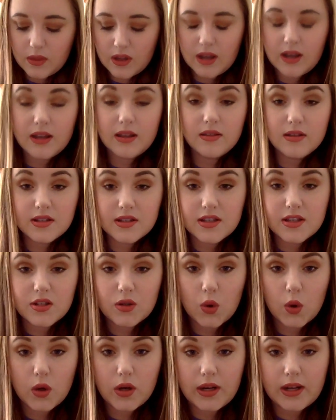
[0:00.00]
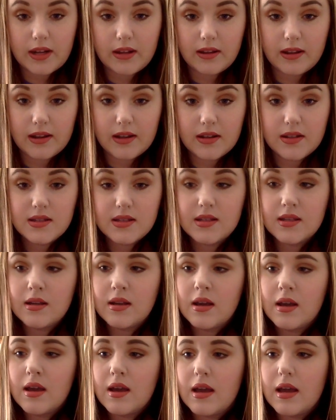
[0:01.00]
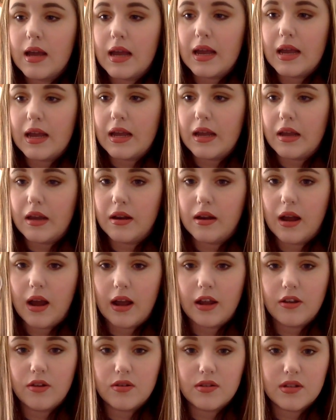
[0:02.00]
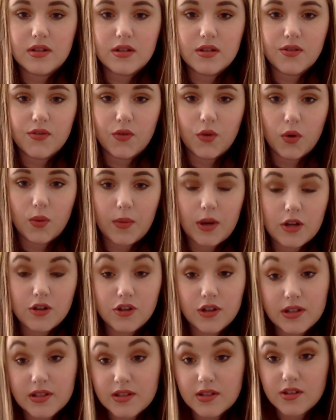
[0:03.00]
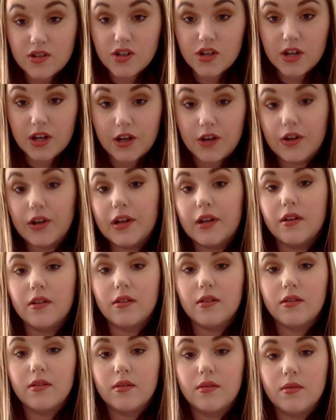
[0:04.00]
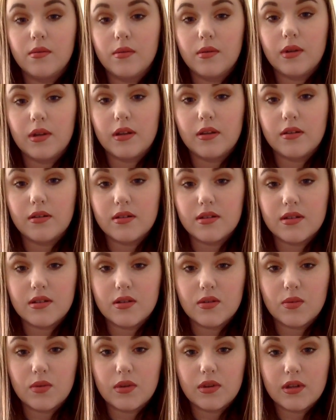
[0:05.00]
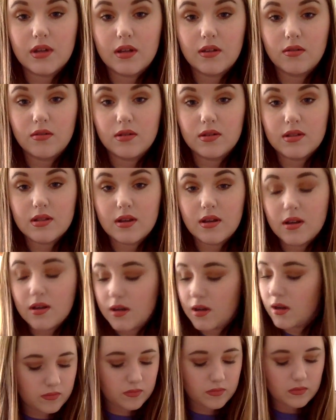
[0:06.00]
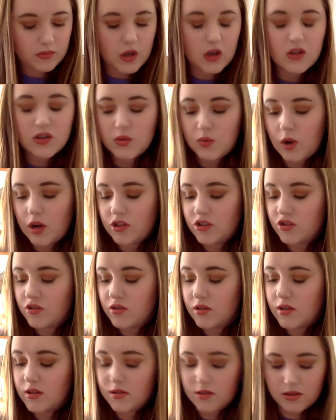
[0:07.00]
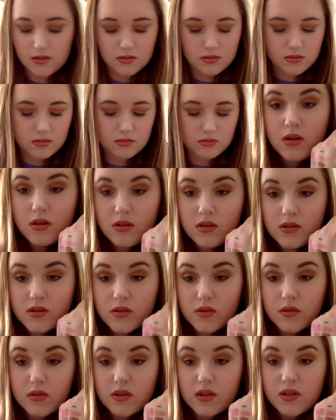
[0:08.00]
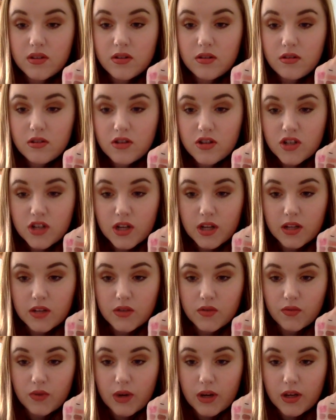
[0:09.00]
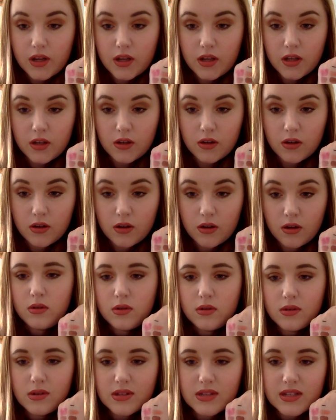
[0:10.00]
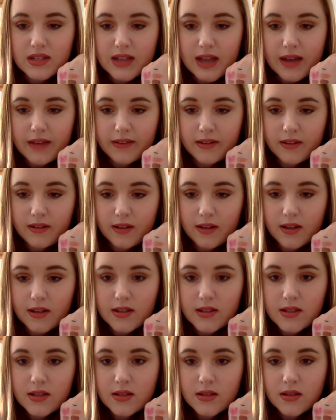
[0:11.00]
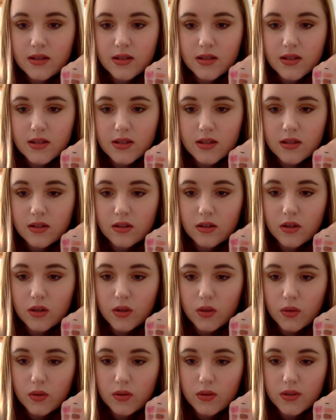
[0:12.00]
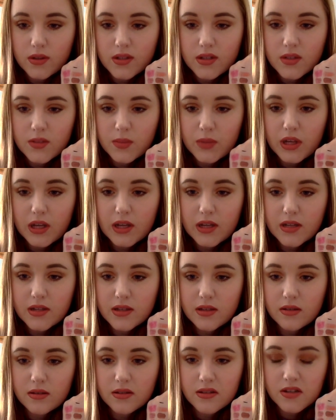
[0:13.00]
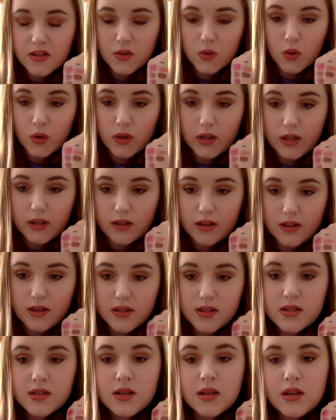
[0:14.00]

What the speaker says: And this is Cornelius, and I use this for my transition area. And this is what that looks like. I'll swatch these. So these are the shades right here. This is Kathleen Lights, this is Glow, this is Blaze, and this is Cornelius.